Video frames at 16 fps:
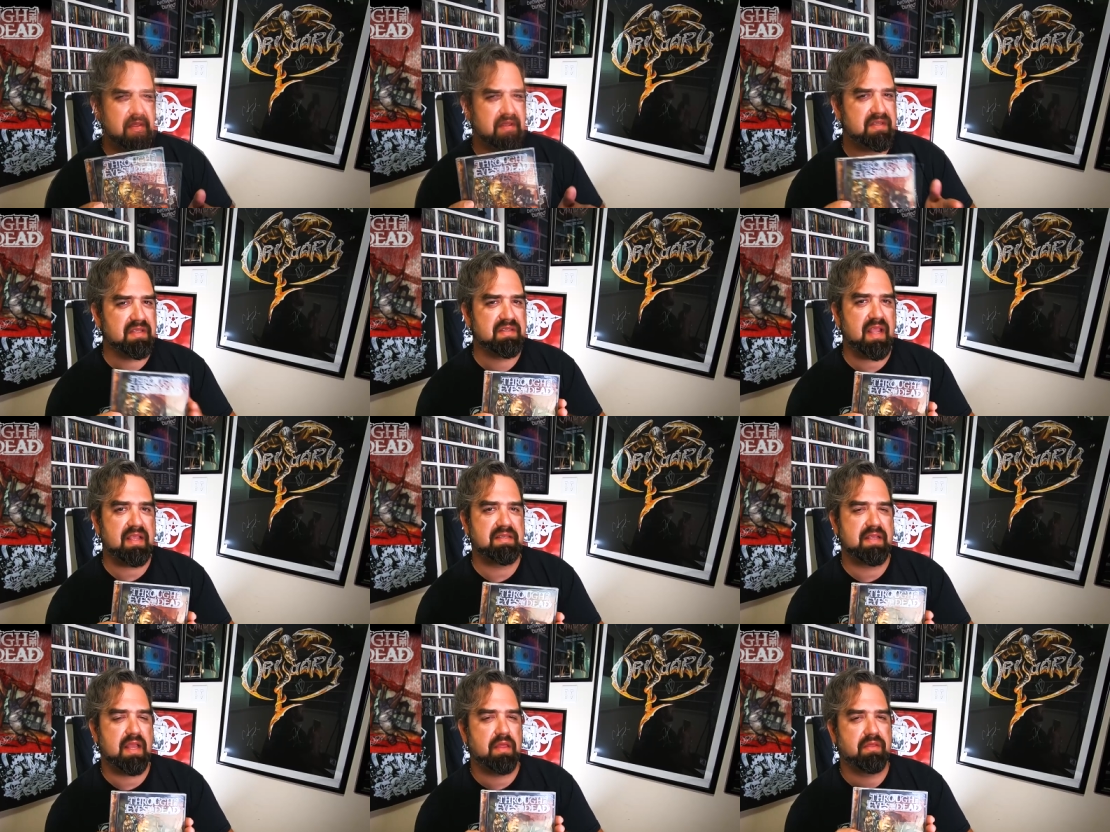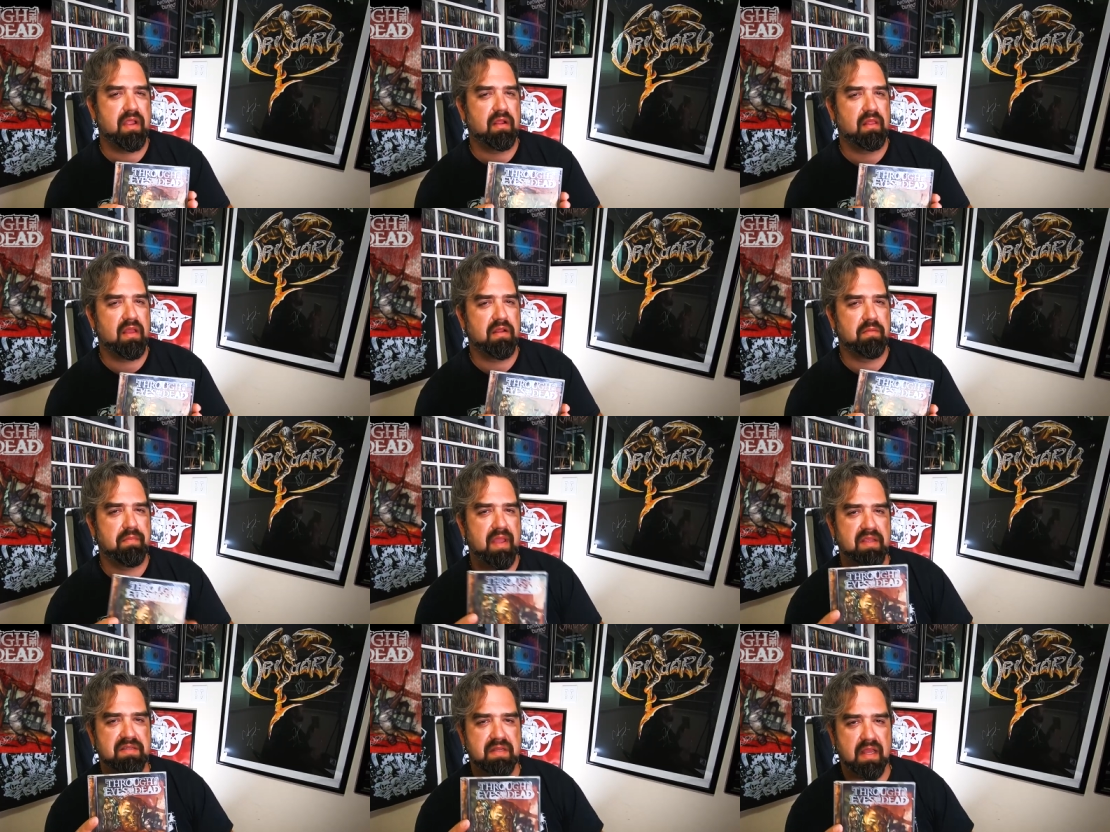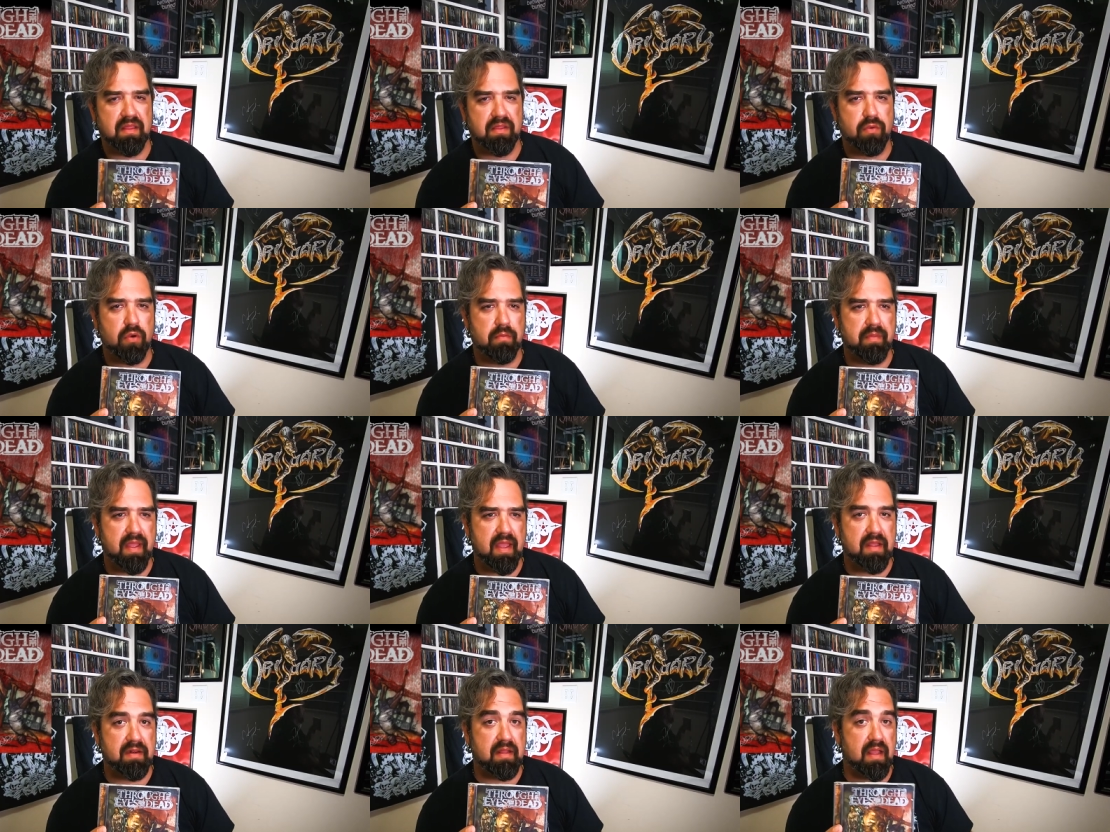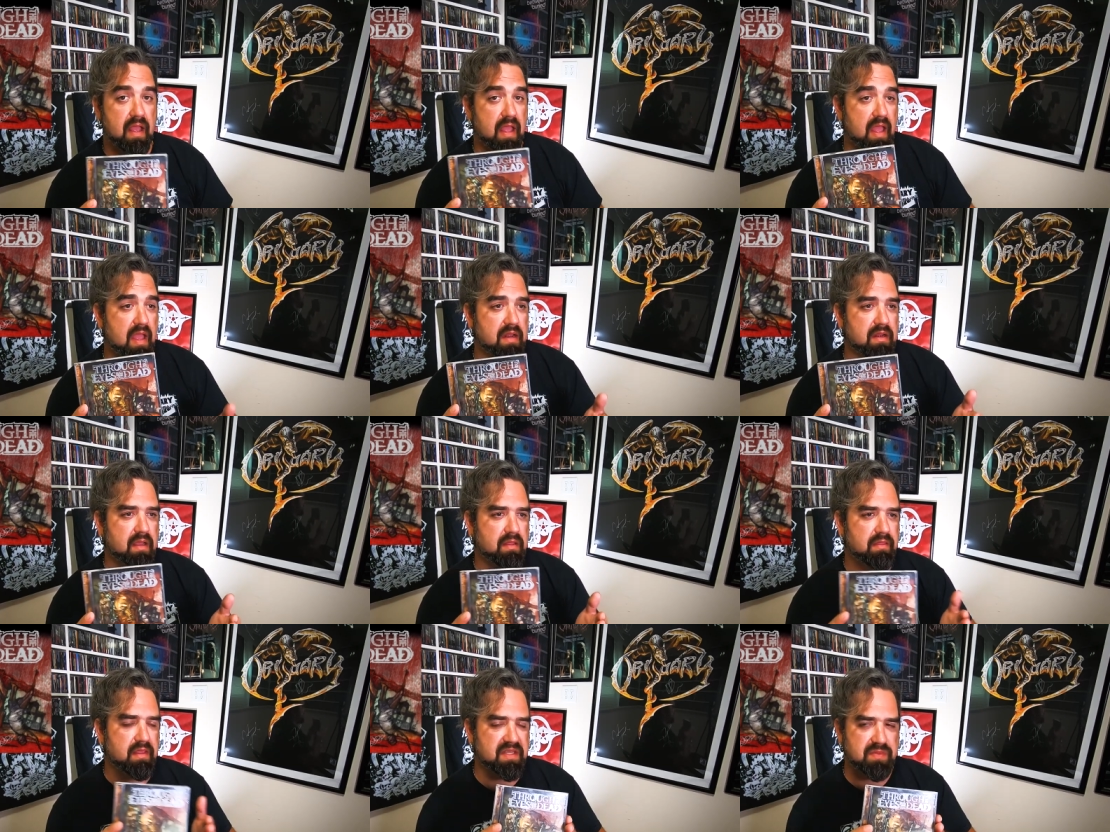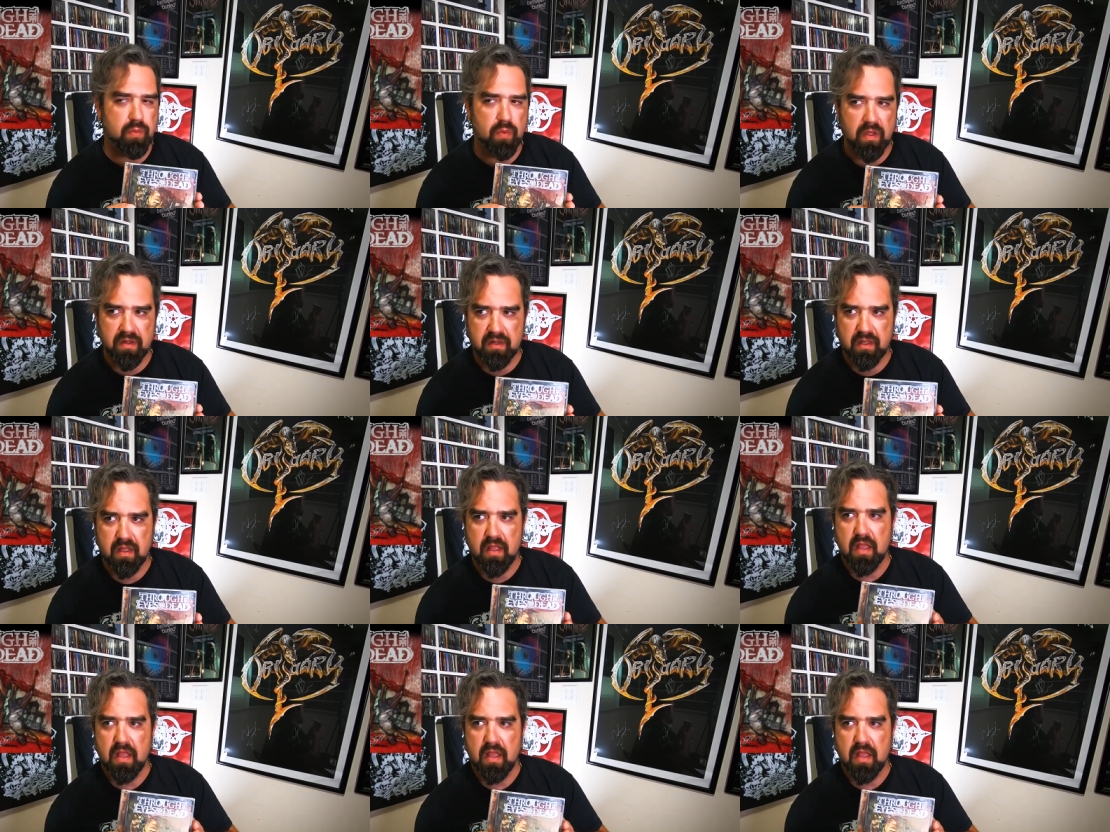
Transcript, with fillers: This is a South Carolina-based deathcore band, and on this one,